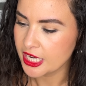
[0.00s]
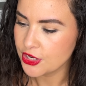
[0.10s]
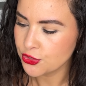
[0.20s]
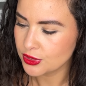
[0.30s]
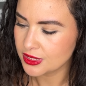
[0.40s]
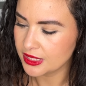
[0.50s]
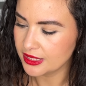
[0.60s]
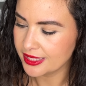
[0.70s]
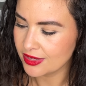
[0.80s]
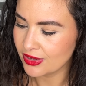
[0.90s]

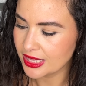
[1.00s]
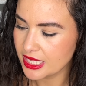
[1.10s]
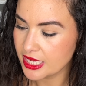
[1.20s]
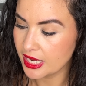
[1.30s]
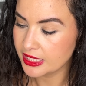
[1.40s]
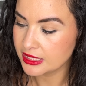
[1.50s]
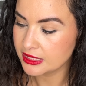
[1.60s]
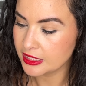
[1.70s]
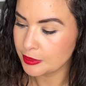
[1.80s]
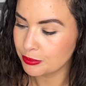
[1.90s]
Interesting, like if I think
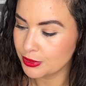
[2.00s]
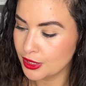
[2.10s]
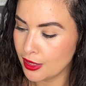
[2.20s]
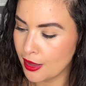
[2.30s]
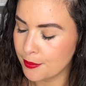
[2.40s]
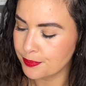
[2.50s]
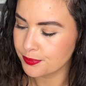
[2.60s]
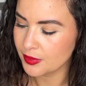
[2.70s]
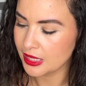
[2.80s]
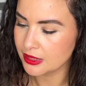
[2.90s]
icy
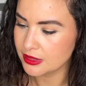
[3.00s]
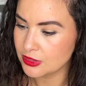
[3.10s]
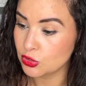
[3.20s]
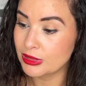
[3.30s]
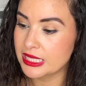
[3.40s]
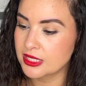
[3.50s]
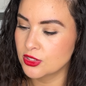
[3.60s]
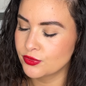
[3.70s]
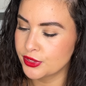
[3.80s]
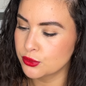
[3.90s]
plum, that to me that
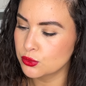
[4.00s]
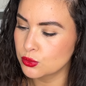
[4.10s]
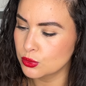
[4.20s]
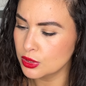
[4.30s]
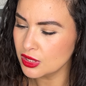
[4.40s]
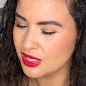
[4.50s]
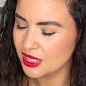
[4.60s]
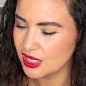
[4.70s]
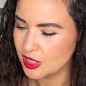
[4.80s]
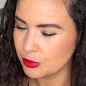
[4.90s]
sounds very cool,
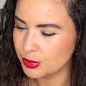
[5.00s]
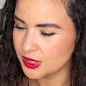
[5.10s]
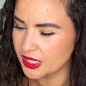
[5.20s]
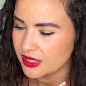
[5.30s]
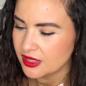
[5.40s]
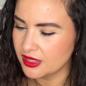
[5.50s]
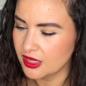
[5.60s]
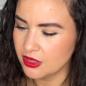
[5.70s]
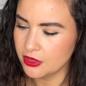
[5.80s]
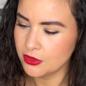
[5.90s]
but then the
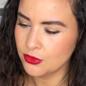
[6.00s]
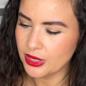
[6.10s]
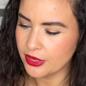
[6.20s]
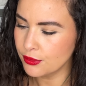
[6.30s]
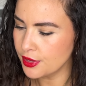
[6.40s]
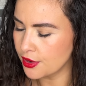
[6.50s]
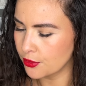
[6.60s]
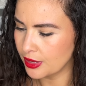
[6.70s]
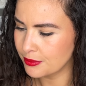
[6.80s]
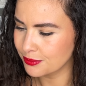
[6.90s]
yellow, I don't
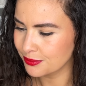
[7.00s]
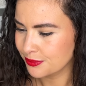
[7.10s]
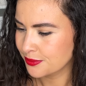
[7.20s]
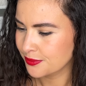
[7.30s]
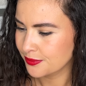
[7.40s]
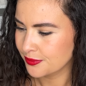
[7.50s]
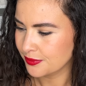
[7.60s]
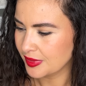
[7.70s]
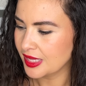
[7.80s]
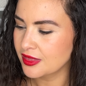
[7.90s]
know. I'm
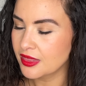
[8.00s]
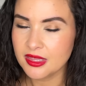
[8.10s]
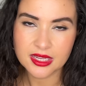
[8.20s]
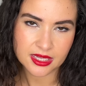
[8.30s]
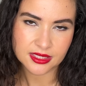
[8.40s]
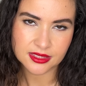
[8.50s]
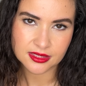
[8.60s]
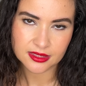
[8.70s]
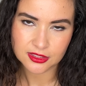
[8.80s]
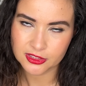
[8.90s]
the thing
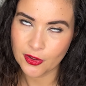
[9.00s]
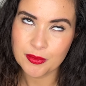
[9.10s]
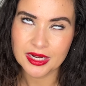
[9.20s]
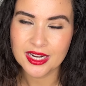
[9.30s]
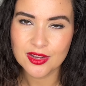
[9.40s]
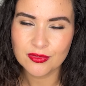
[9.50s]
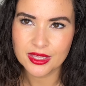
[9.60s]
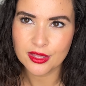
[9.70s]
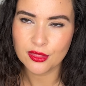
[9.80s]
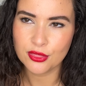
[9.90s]
is, so many of
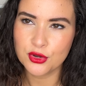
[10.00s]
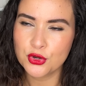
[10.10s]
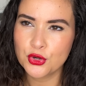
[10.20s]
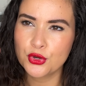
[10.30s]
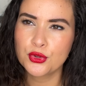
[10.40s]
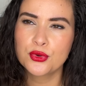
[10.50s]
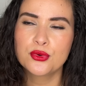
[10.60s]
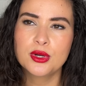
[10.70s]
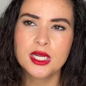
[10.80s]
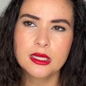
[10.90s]
like the
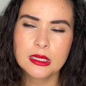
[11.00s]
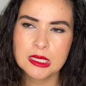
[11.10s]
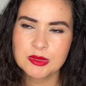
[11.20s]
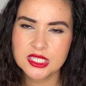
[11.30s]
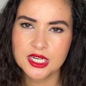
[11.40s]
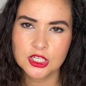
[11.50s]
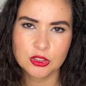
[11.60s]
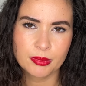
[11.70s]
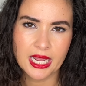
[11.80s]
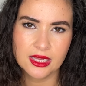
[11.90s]
new limited
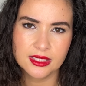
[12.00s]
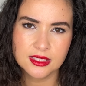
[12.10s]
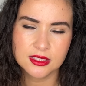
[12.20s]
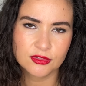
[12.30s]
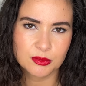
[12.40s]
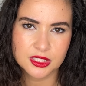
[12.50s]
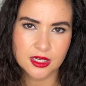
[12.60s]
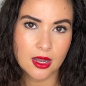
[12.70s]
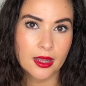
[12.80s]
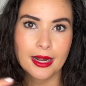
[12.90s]
edition palettes from
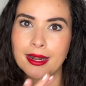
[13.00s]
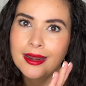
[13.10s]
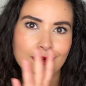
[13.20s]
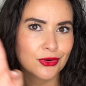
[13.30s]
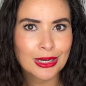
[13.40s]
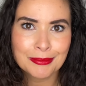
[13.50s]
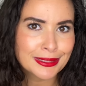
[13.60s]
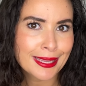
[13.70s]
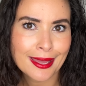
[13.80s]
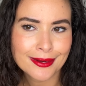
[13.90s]
Dior never come
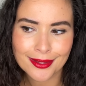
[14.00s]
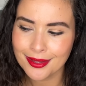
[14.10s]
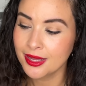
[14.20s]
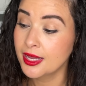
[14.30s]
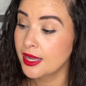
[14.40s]
to Canada.